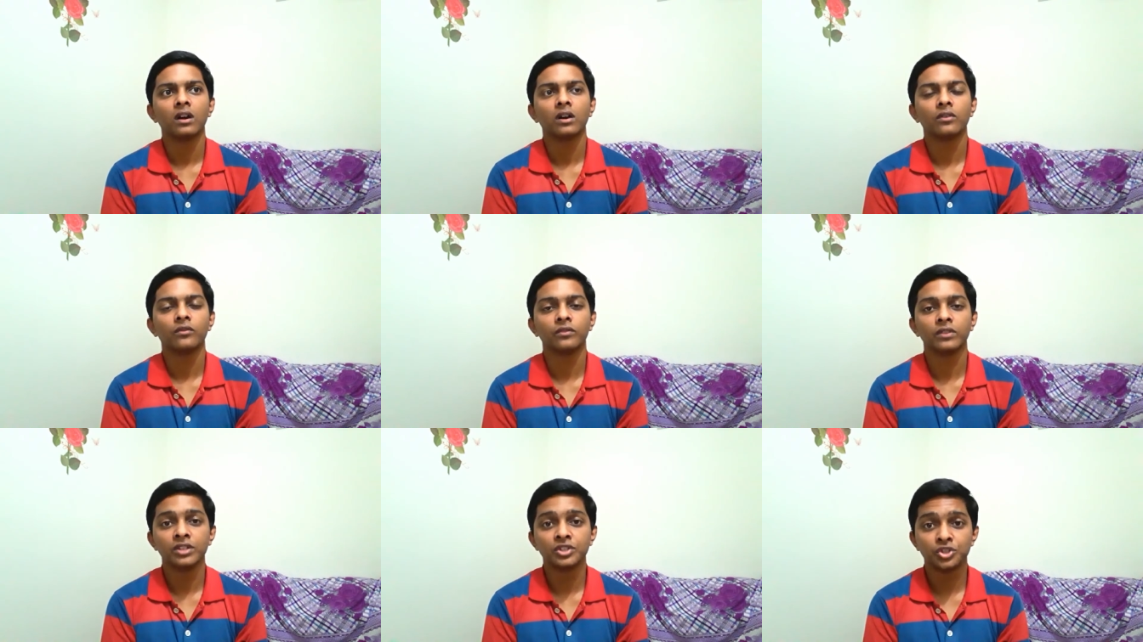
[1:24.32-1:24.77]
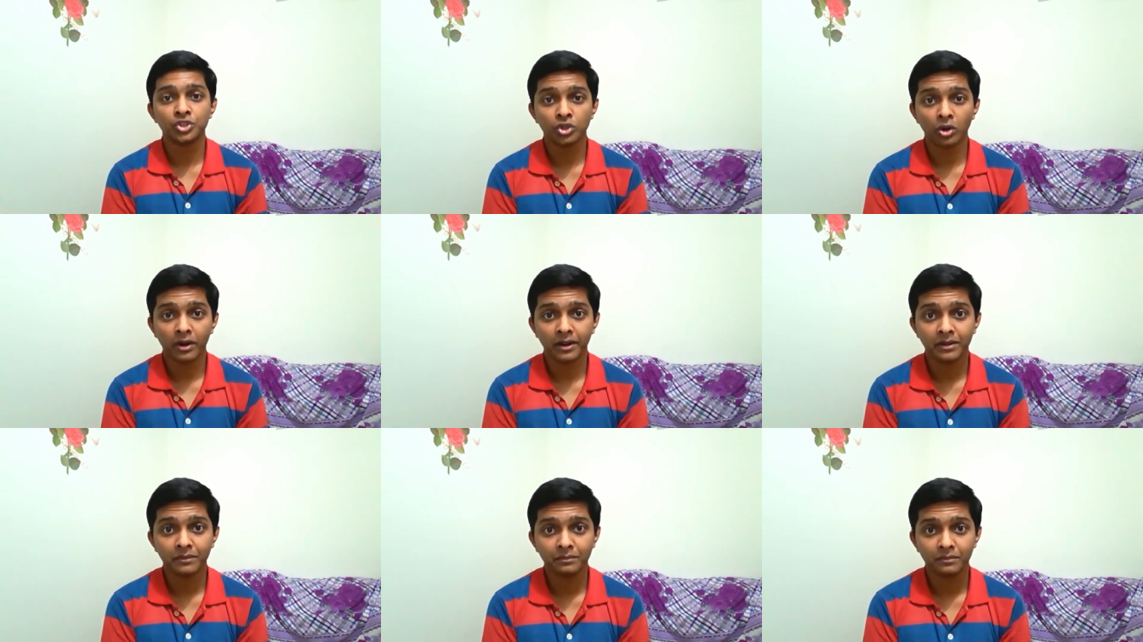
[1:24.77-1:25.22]
will
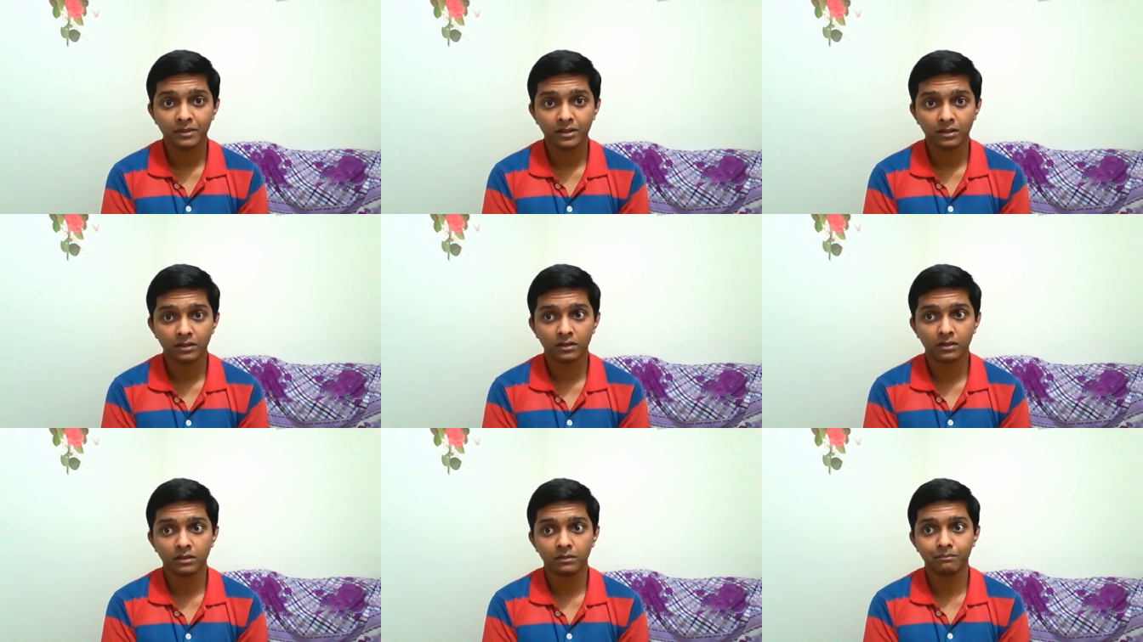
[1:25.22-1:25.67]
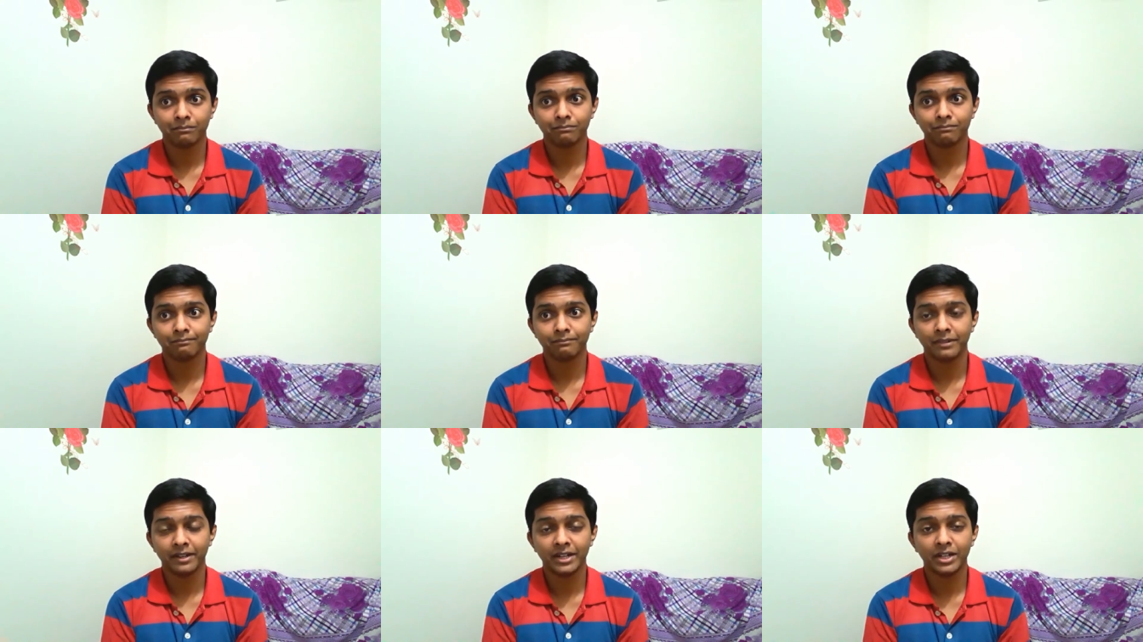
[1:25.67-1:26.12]
join uh,
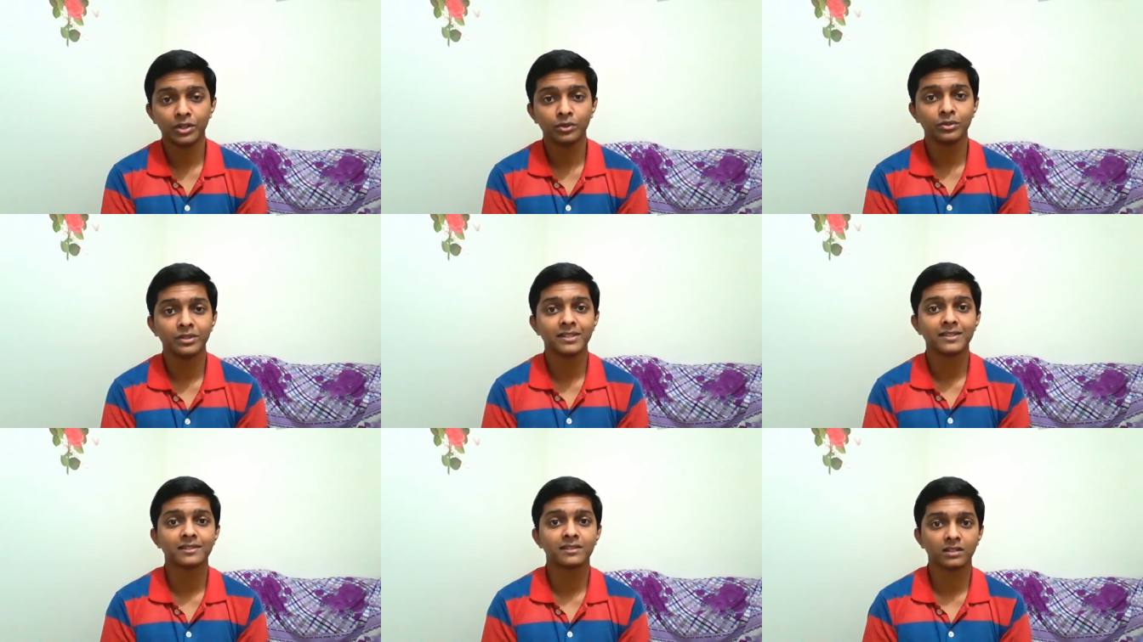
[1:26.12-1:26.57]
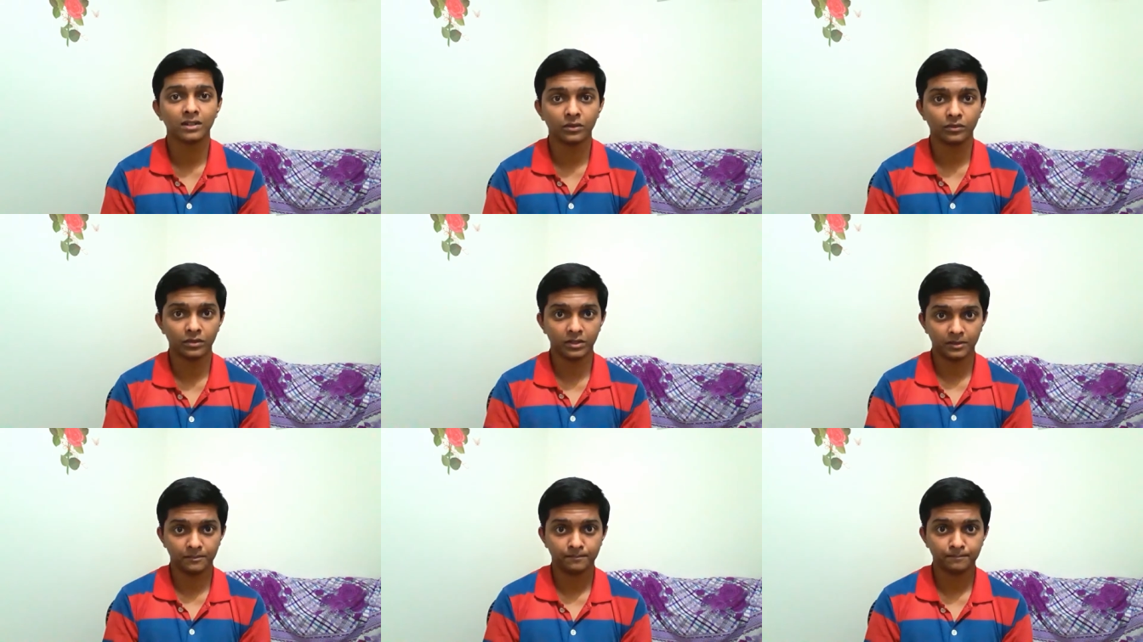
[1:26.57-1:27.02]
into this
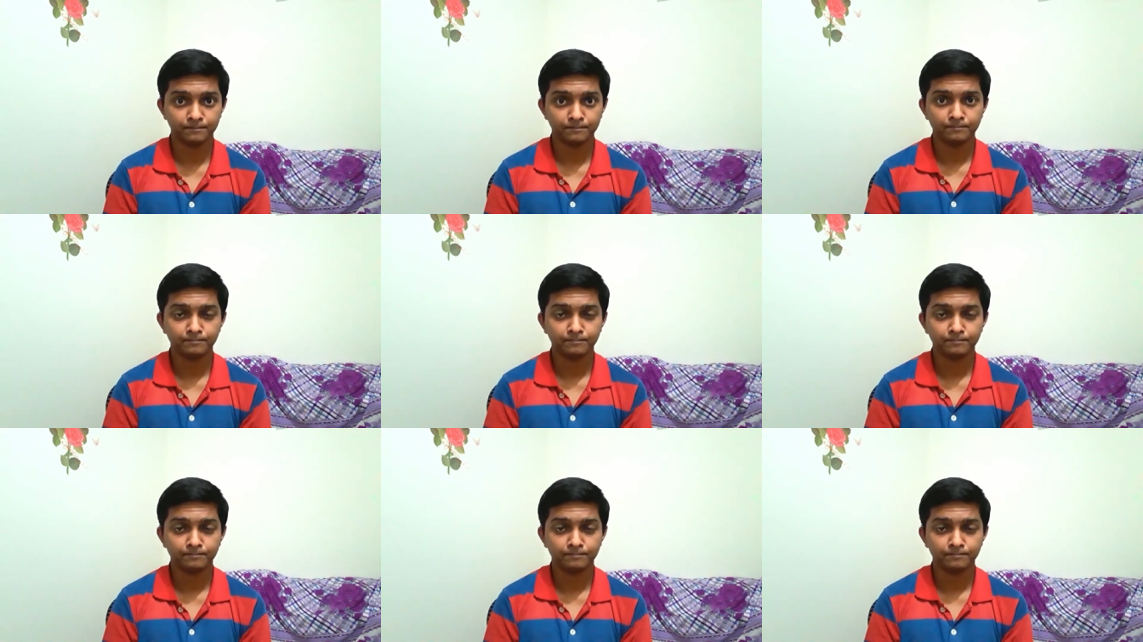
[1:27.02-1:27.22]
server